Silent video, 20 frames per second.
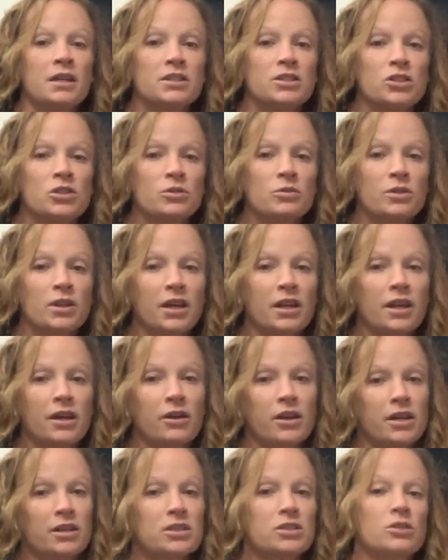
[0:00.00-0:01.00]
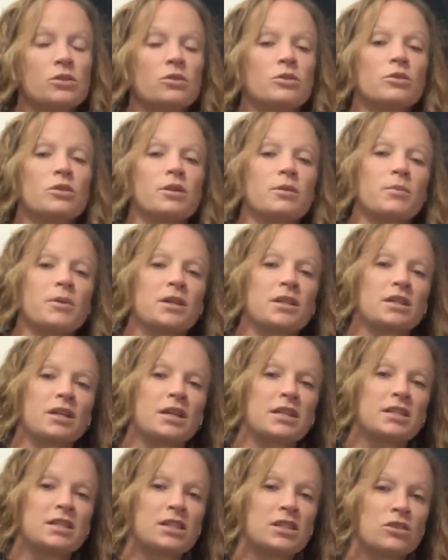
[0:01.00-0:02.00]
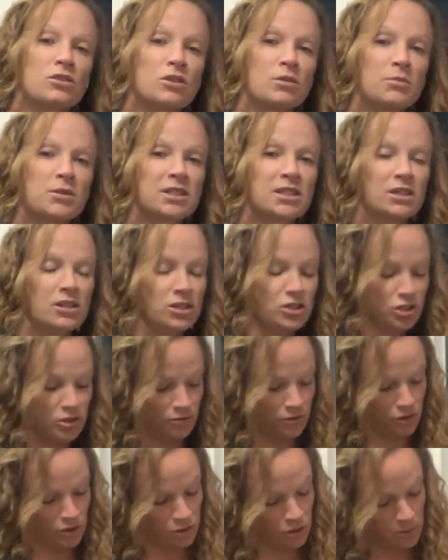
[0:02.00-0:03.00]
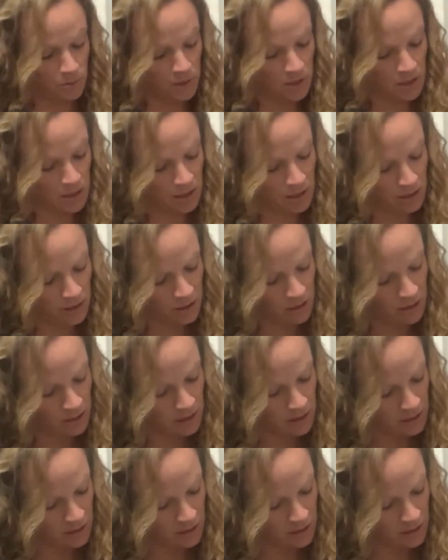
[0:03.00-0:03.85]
to that area. So I might continue to massage for a little bit here.